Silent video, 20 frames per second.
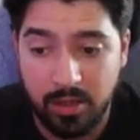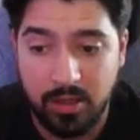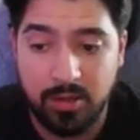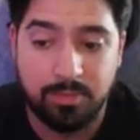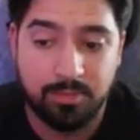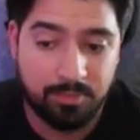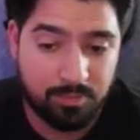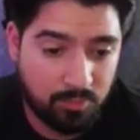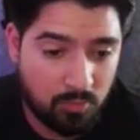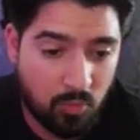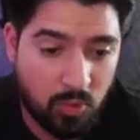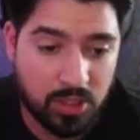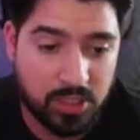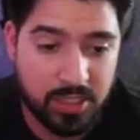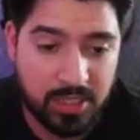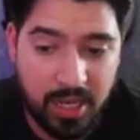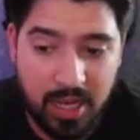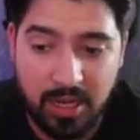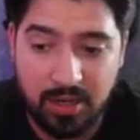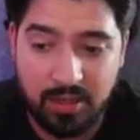once
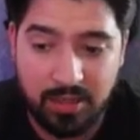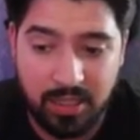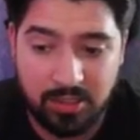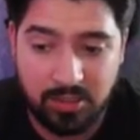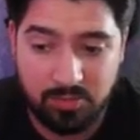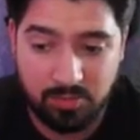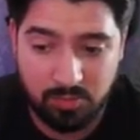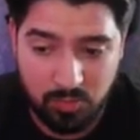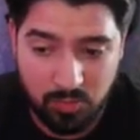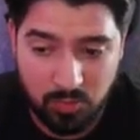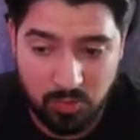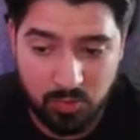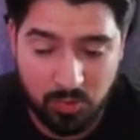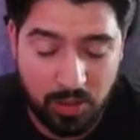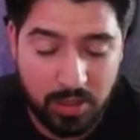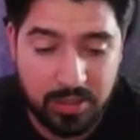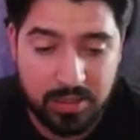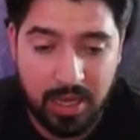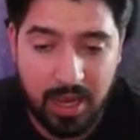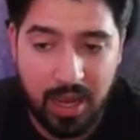again, that's great
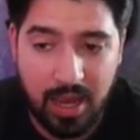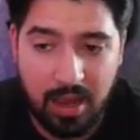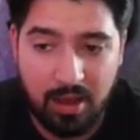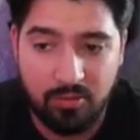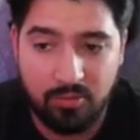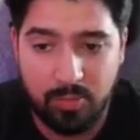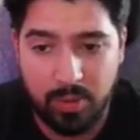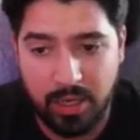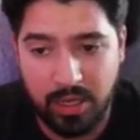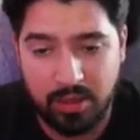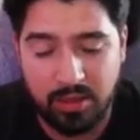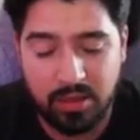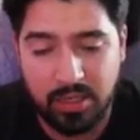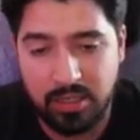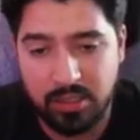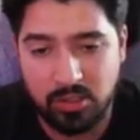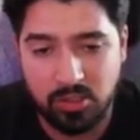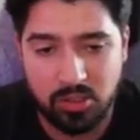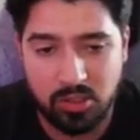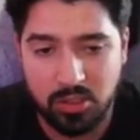to have, but I think it's
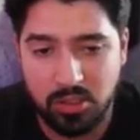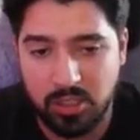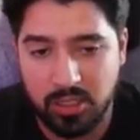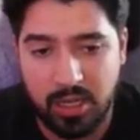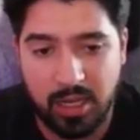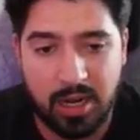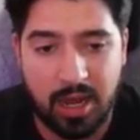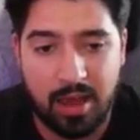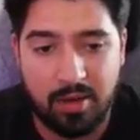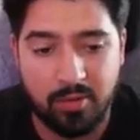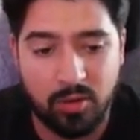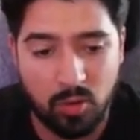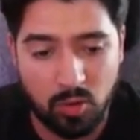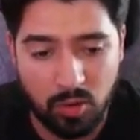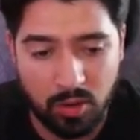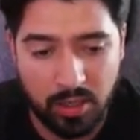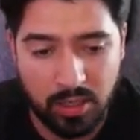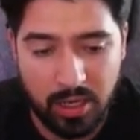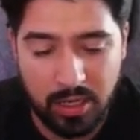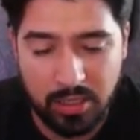good to kind of have it
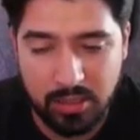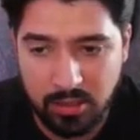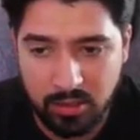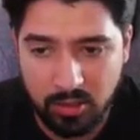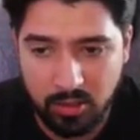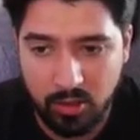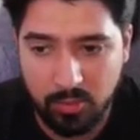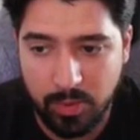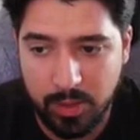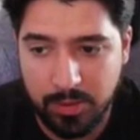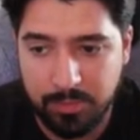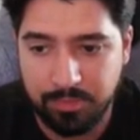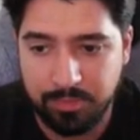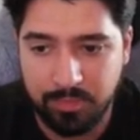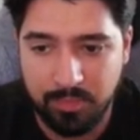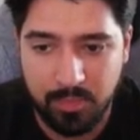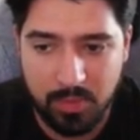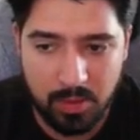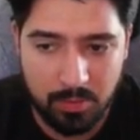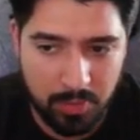organized a little bit,
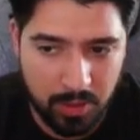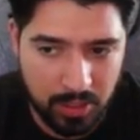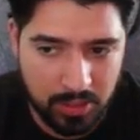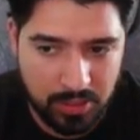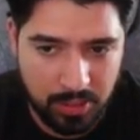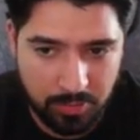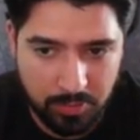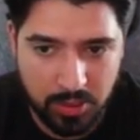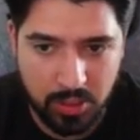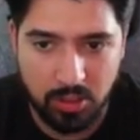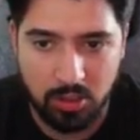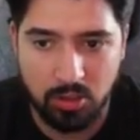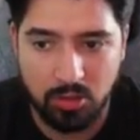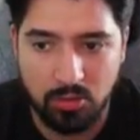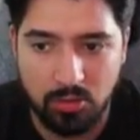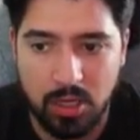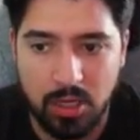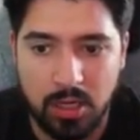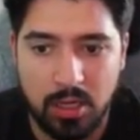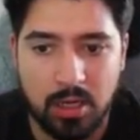but it's up to you.
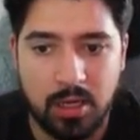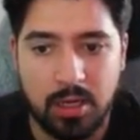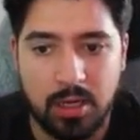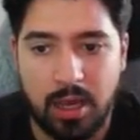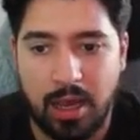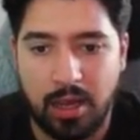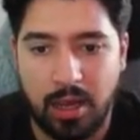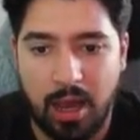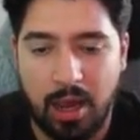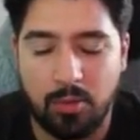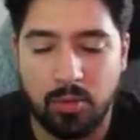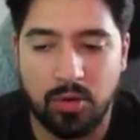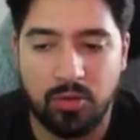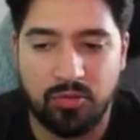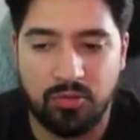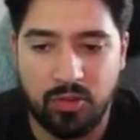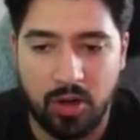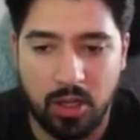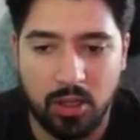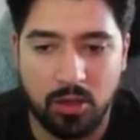I would
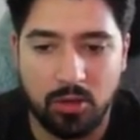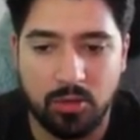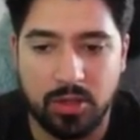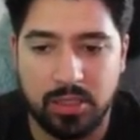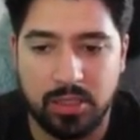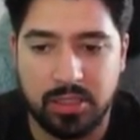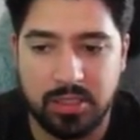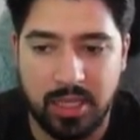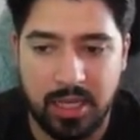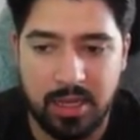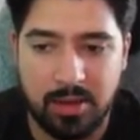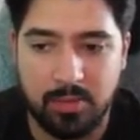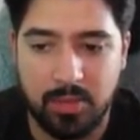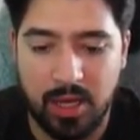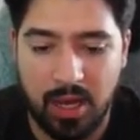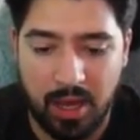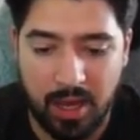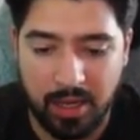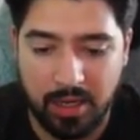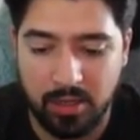follow the same
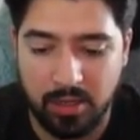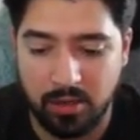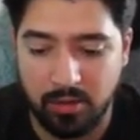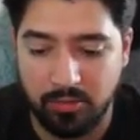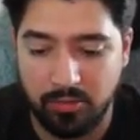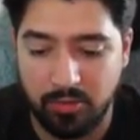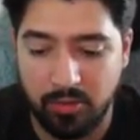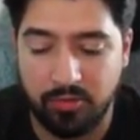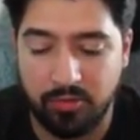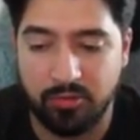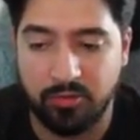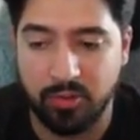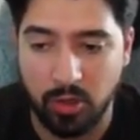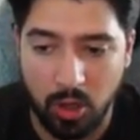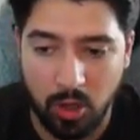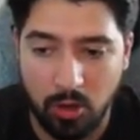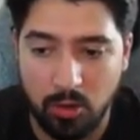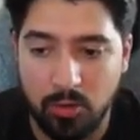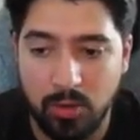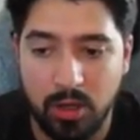kind of
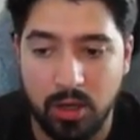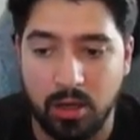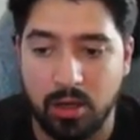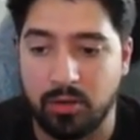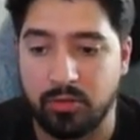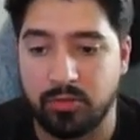flow of